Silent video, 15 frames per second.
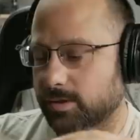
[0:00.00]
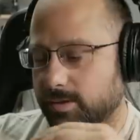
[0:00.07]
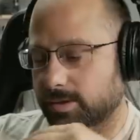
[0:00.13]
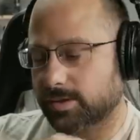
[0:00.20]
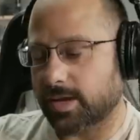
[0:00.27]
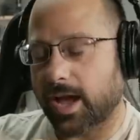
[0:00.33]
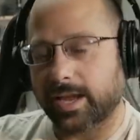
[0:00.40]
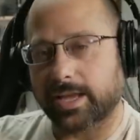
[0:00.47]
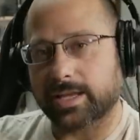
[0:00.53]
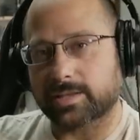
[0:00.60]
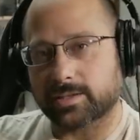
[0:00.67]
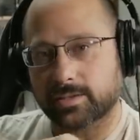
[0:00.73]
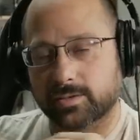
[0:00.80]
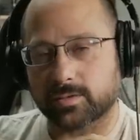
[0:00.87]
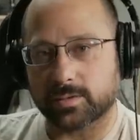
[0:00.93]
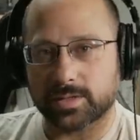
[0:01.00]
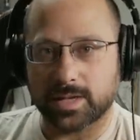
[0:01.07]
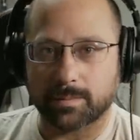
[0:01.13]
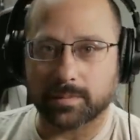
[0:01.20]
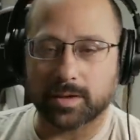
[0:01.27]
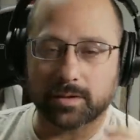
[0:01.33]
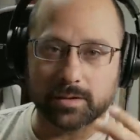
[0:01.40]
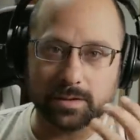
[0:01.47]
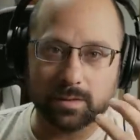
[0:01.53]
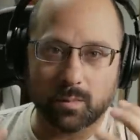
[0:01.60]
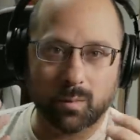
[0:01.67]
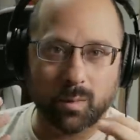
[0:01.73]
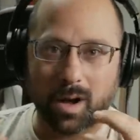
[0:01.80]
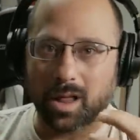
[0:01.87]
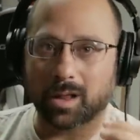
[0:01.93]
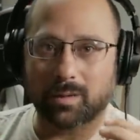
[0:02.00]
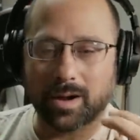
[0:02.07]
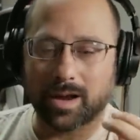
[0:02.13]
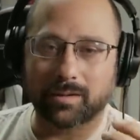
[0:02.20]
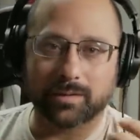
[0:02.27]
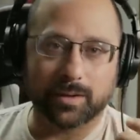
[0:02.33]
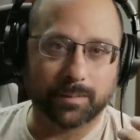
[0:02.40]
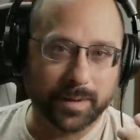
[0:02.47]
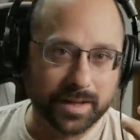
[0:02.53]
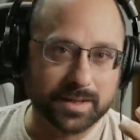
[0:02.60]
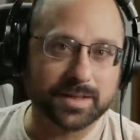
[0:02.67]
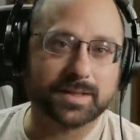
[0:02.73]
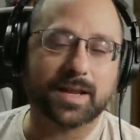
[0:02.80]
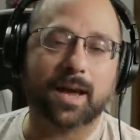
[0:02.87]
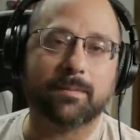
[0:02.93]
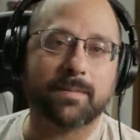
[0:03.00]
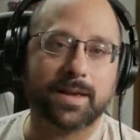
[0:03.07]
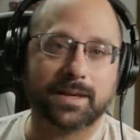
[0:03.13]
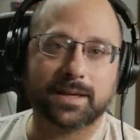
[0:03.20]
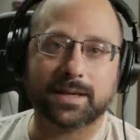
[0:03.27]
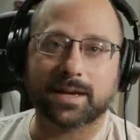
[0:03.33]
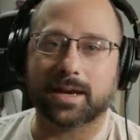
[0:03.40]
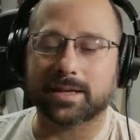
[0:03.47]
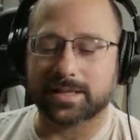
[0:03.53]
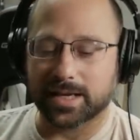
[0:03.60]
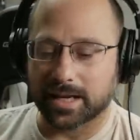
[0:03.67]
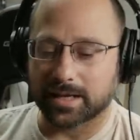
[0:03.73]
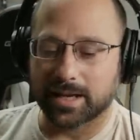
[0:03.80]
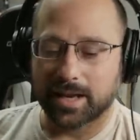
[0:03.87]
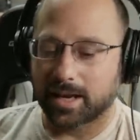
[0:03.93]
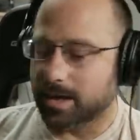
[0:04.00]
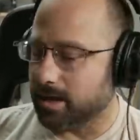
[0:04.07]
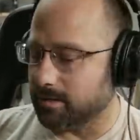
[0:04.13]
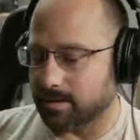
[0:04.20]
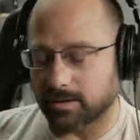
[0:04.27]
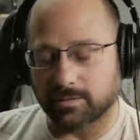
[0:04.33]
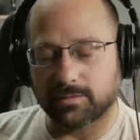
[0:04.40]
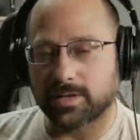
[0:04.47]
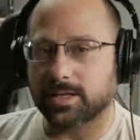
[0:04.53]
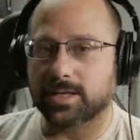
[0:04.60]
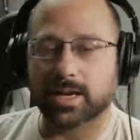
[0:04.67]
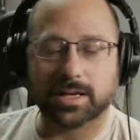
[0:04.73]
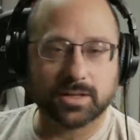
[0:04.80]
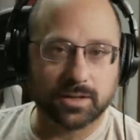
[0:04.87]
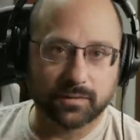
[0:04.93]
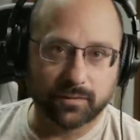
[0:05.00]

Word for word: sockets, those receptacles wallow out, the pins stop making contact, and then your V T X or your